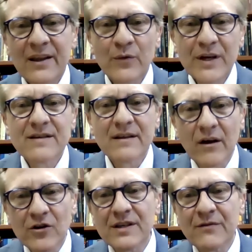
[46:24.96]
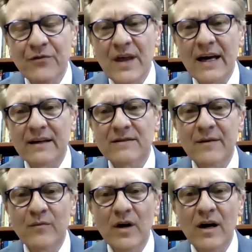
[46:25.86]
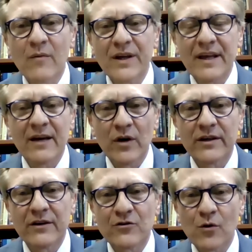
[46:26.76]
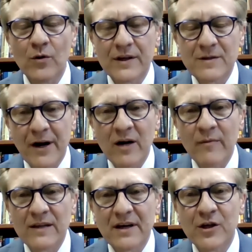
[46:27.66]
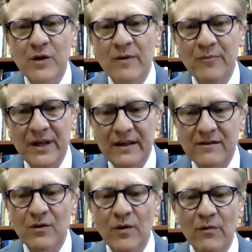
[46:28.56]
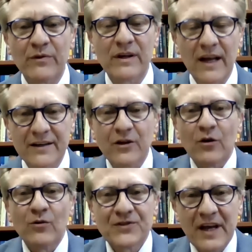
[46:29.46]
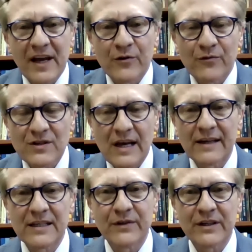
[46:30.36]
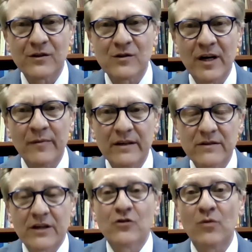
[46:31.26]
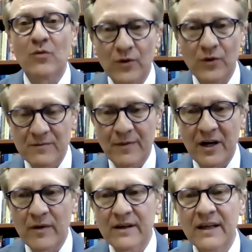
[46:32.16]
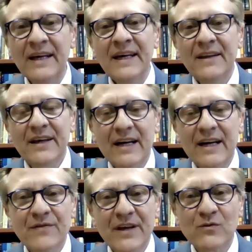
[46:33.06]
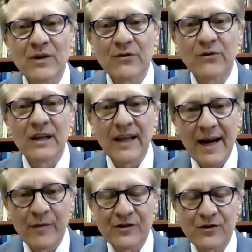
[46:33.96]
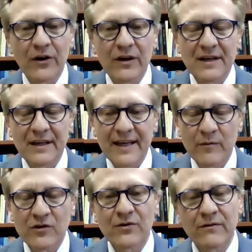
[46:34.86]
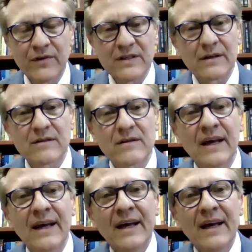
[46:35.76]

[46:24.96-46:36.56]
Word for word: And the reason largely for that is that um, we can't run controlled experiments on human beings. So what we would like, the gold standard for scientific experiment is a controlled experiment the kinds of things we do in a laboratory, say in chemistry or physics.